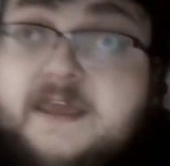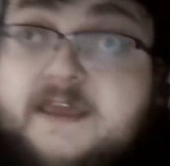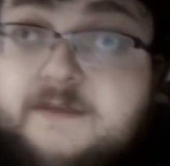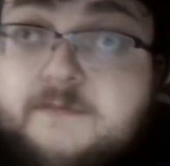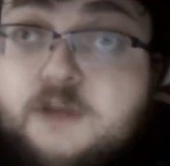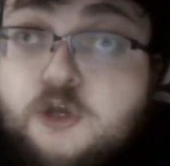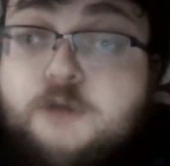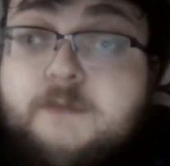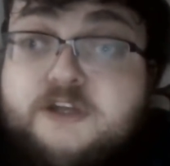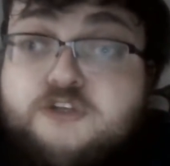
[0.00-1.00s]
they can
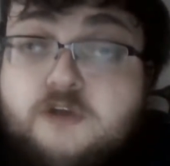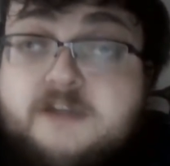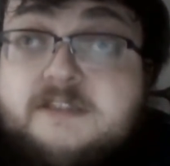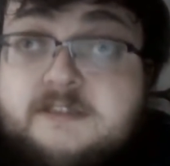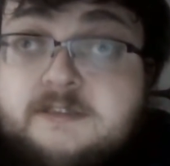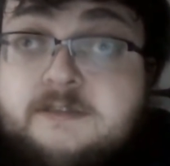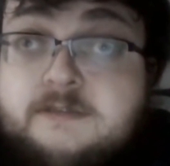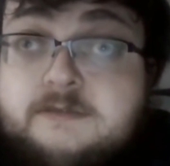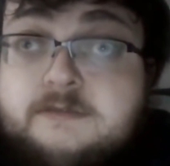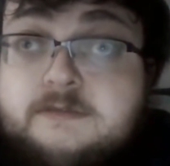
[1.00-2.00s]
earn my trust
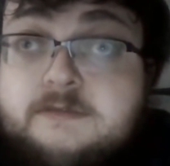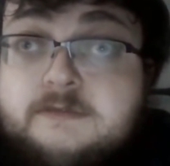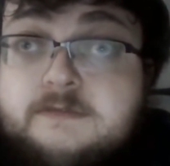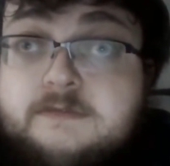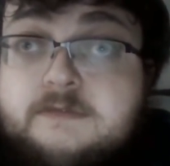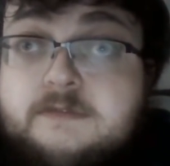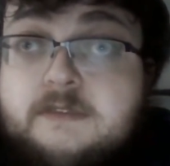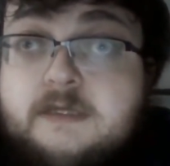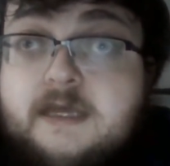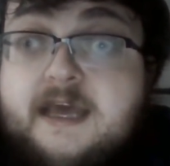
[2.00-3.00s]

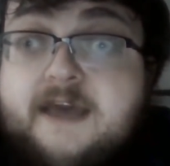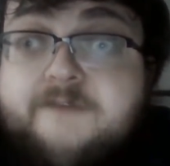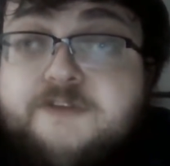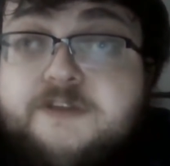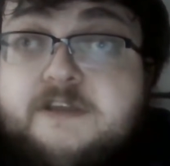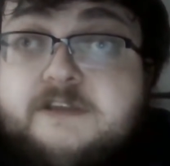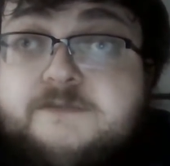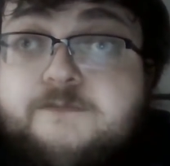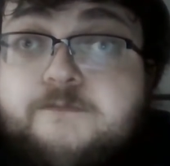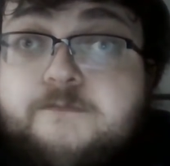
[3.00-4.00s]
after
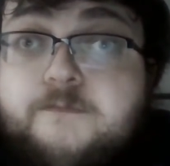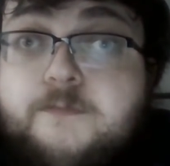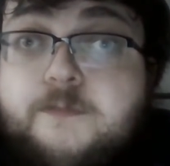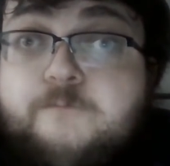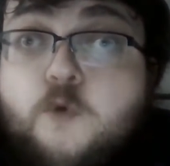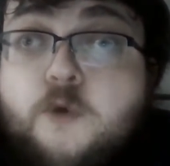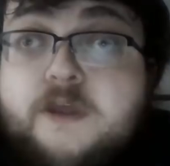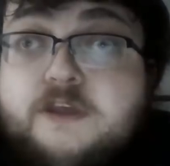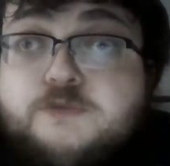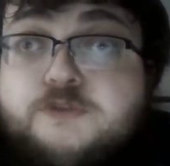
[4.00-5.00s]
these four
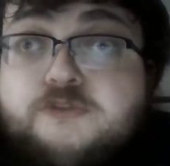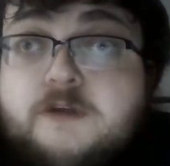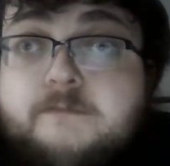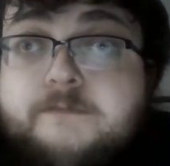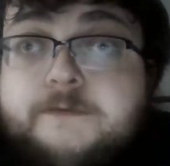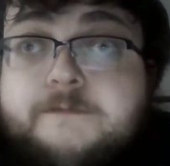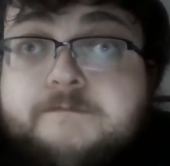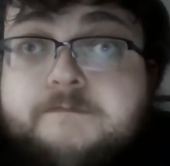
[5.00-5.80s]
years with Trump.